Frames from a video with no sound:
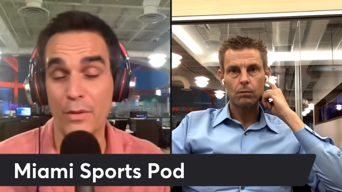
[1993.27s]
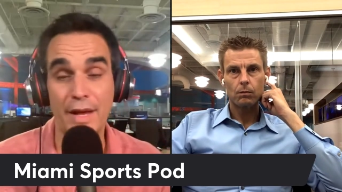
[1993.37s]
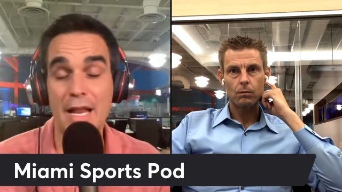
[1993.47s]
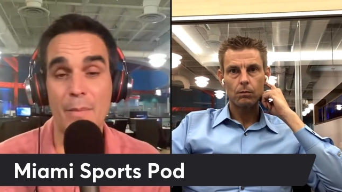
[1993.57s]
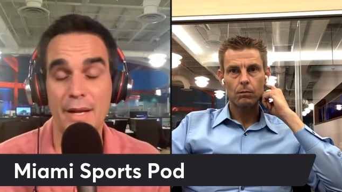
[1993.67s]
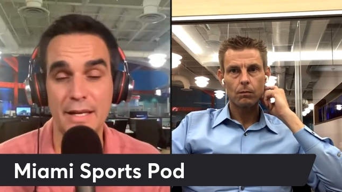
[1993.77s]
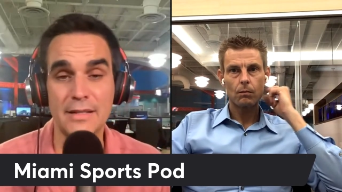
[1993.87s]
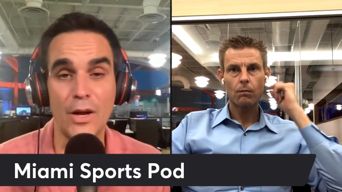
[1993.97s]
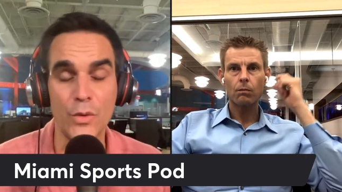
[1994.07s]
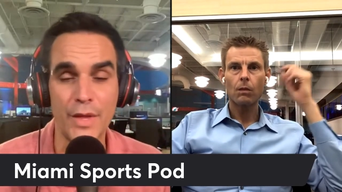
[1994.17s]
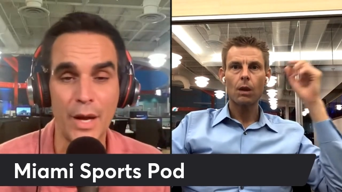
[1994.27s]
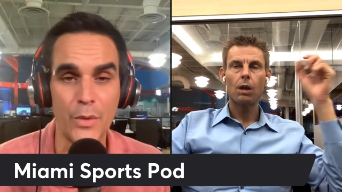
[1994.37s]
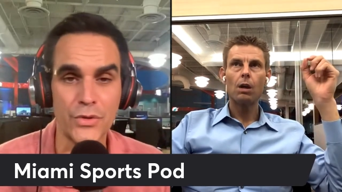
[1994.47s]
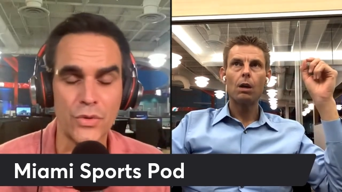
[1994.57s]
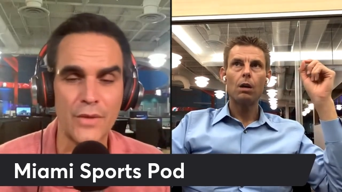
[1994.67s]
Speaker 1: I don't think anybody could tell you that
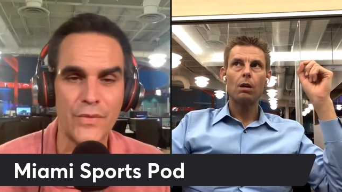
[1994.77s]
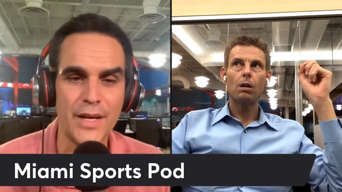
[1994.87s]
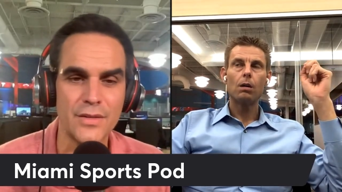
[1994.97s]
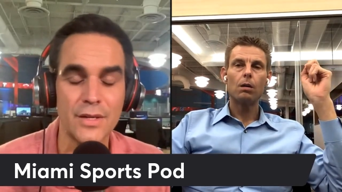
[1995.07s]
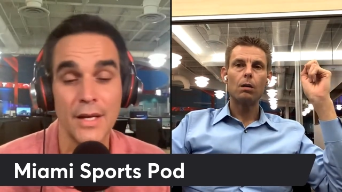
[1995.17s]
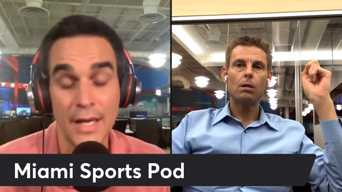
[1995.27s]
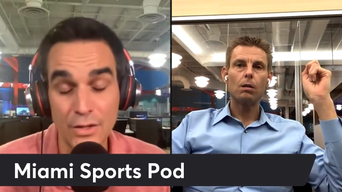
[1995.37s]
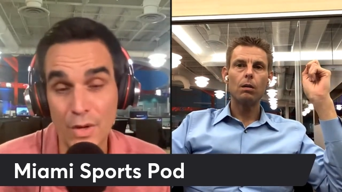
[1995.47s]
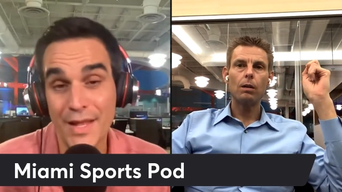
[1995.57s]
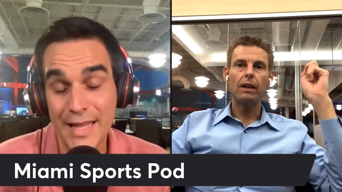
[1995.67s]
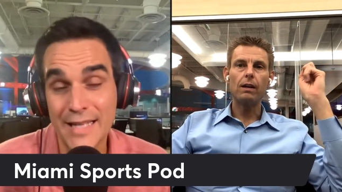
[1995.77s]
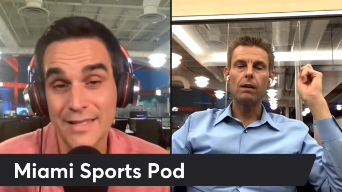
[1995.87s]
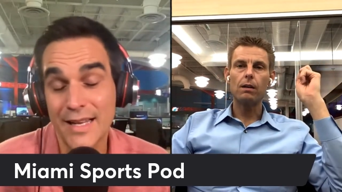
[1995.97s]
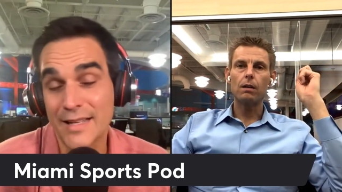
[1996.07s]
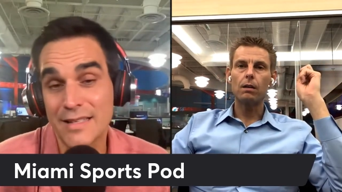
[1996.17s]
with a straight face. So I think
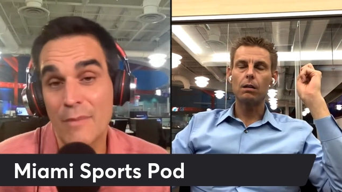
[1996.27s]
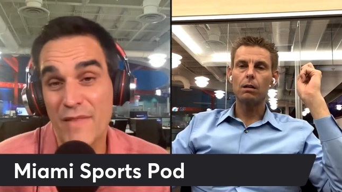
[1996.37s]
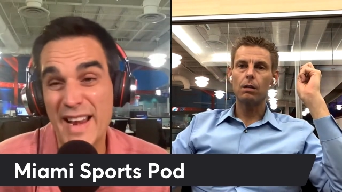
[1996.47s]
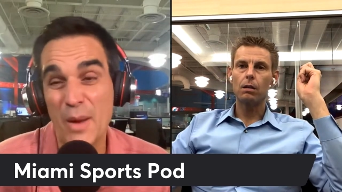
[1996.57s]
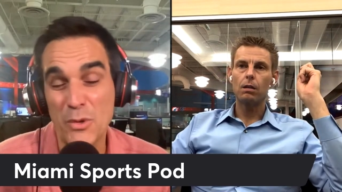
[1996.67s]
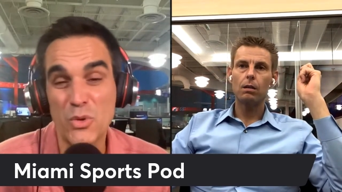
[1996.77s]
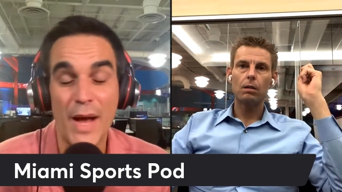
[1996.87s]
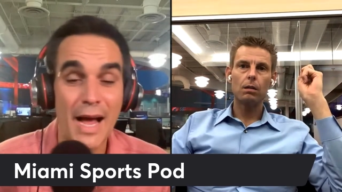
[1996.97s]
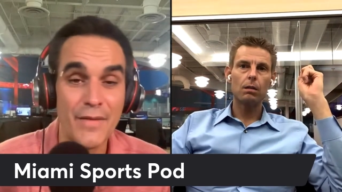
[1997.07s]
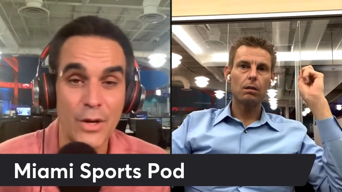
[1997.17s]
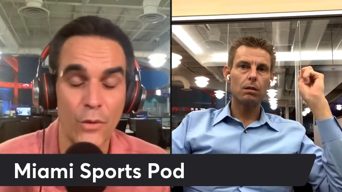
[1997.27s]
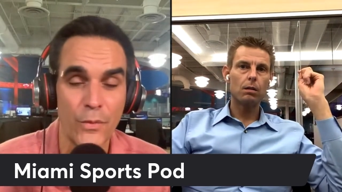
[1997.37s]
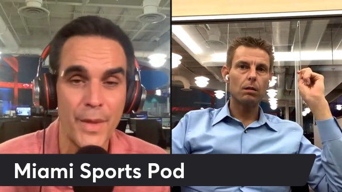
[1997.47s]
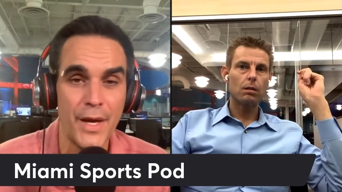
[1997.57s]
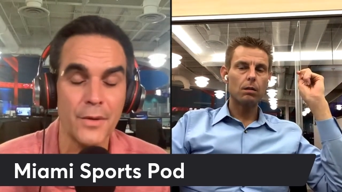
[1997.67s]
that's the next step. Find out what you have and go
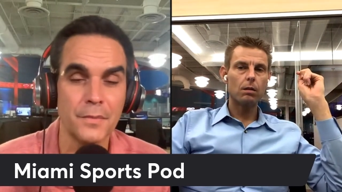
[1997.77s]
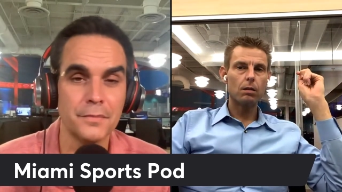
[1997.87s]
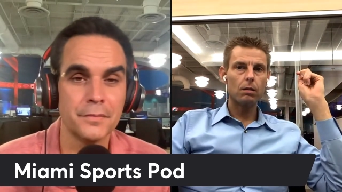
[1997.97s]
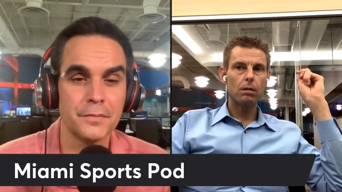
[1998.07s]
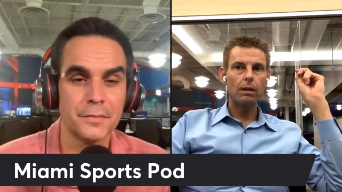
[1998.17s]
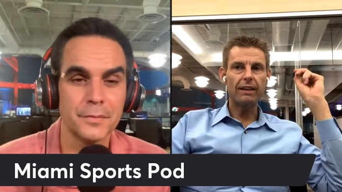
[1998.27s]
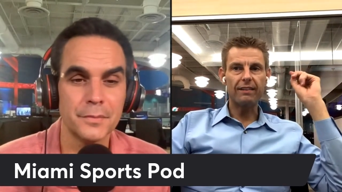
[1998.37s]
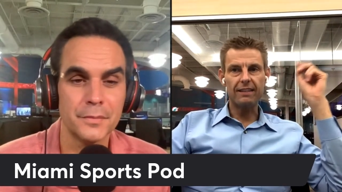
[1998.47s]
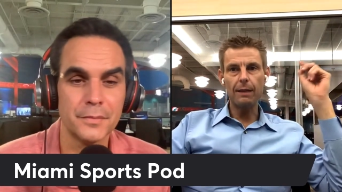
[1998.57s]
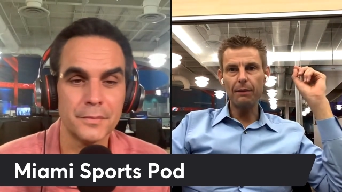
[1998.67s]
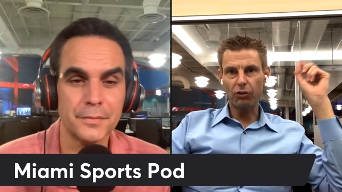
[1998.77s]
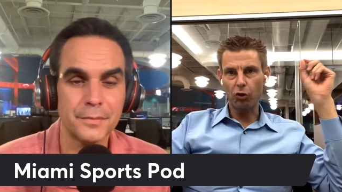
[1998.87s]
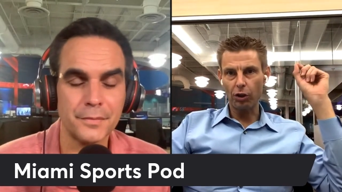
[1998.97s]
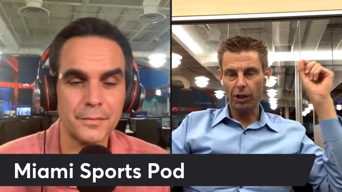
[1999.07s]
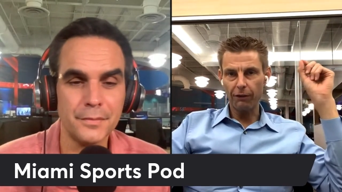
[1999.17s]
from there. It's a team
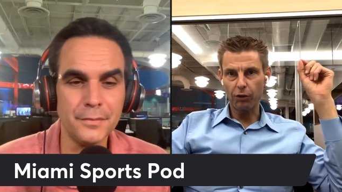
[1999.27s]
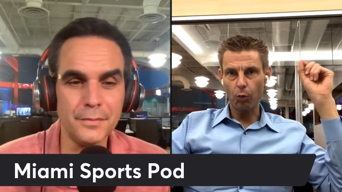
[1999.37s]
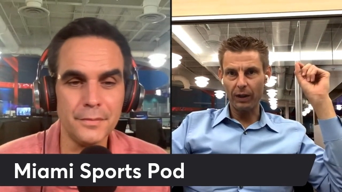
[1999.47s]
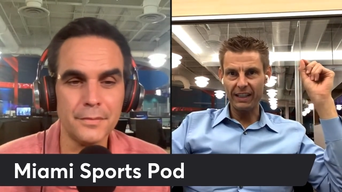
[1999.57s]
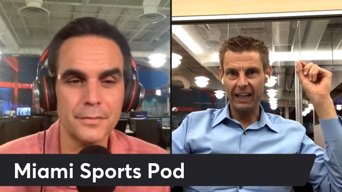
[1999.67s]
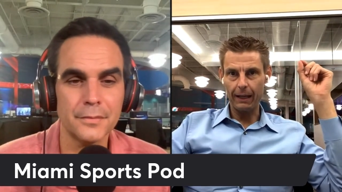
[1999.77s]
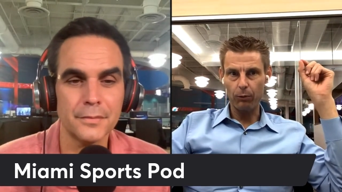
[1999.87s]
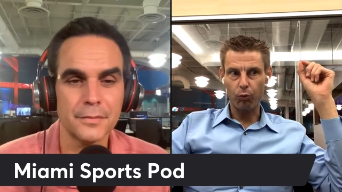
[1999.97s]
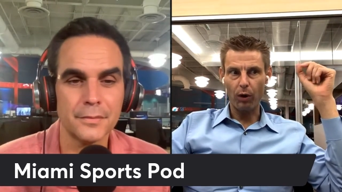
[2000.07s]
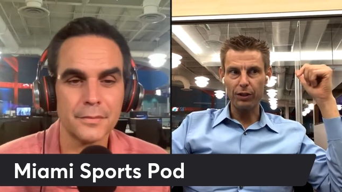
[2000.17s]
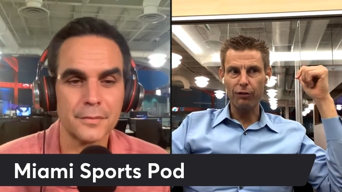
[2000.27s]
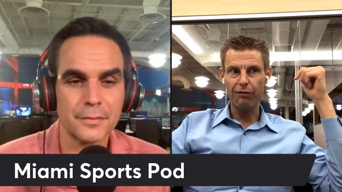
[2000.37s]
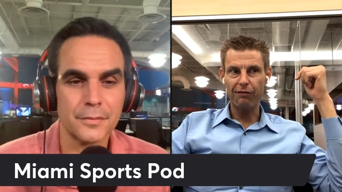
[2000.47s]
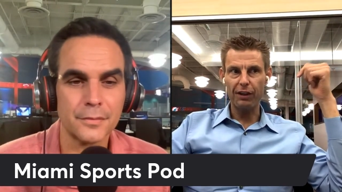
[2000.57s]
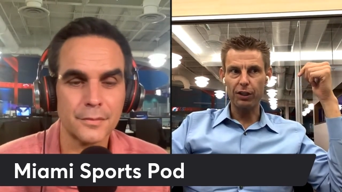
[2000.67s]
that's
Speaker 2: good enough to win games while
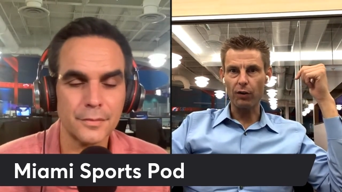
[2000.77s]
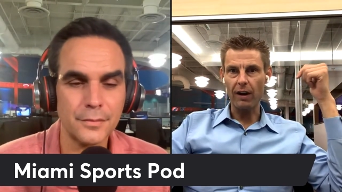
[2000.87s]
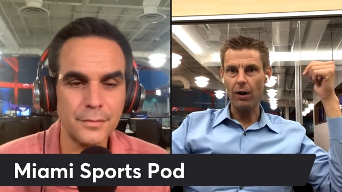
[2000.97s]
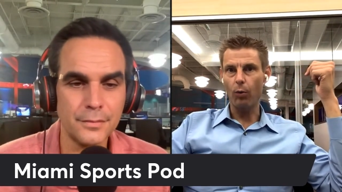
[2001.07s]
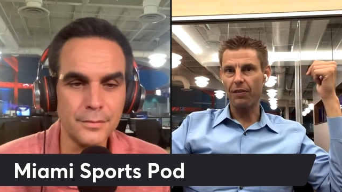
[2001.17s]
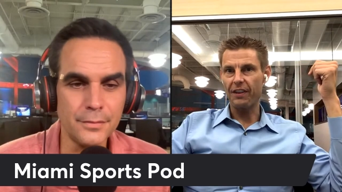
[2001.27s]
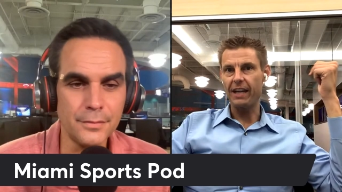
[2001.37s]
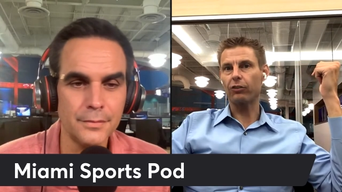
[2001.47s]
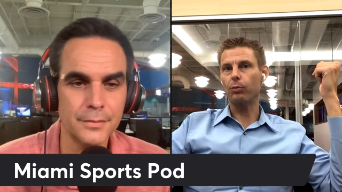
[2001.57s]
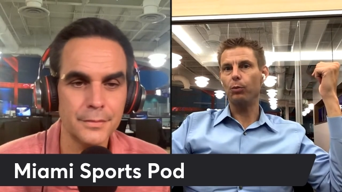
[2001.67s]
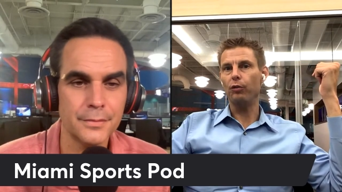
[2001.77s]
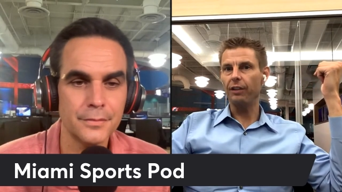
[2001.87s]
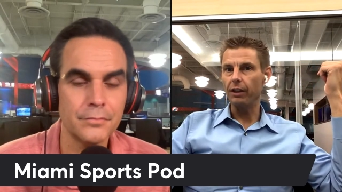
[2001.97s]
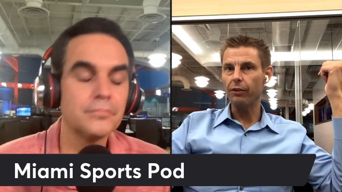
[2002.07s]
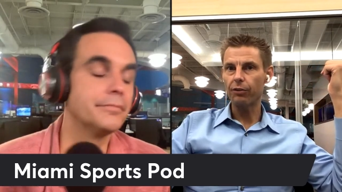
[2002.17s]
you figure out what the next
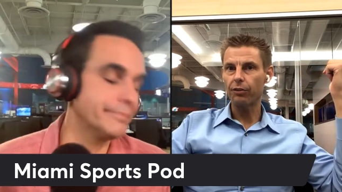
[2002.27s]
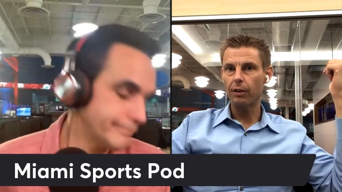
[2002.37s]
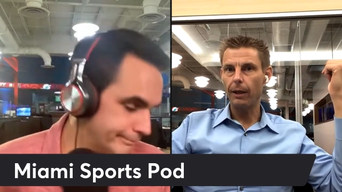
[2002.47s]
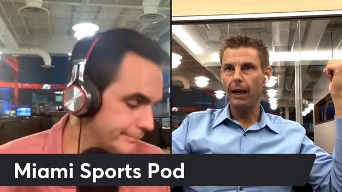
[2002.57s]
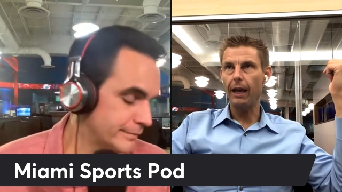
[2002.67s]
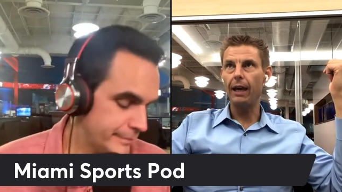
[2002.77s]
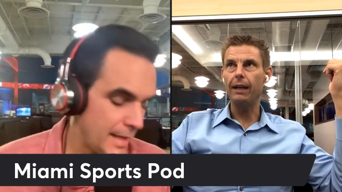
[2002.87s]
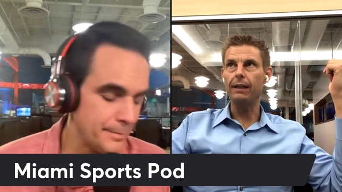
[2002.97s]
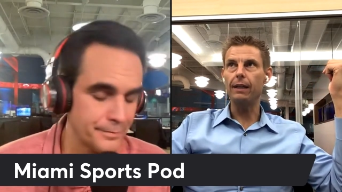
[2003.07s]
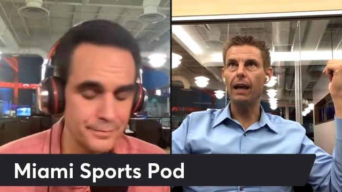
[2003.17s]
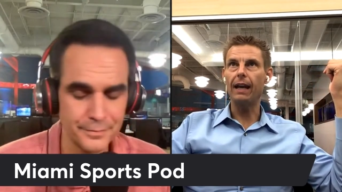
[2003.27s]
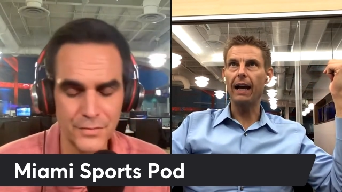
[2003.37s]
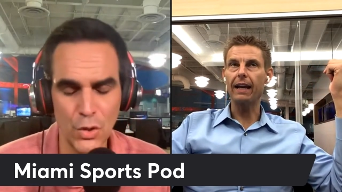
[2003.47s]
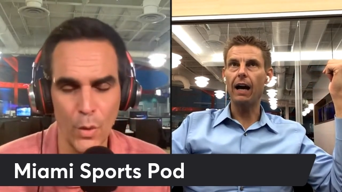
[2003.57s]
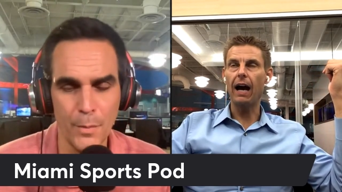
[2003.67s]
move is. And yeah, and
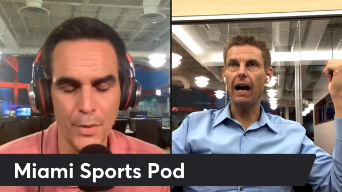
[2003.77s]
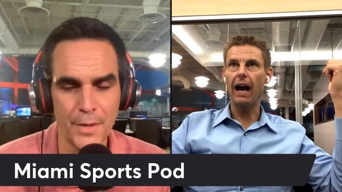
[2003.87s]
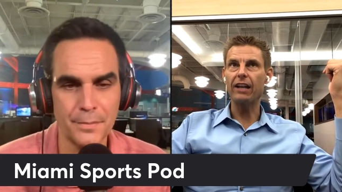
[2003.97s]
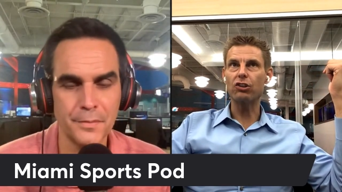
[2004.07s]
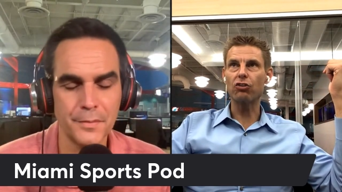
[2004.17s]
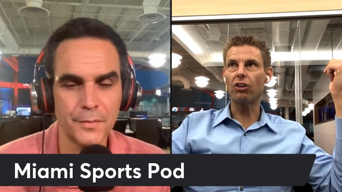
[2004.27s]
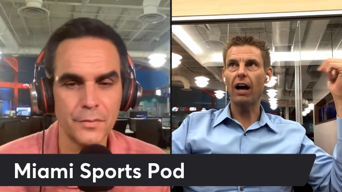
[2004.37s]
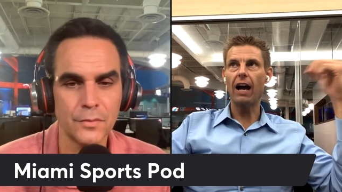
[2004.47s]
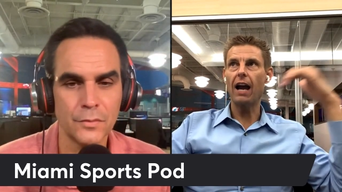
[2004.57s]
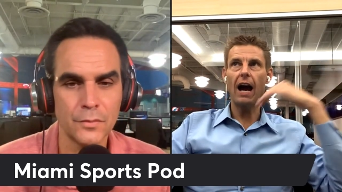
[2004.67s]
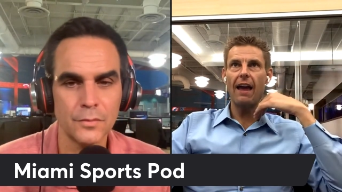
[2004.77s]
I, I, I just I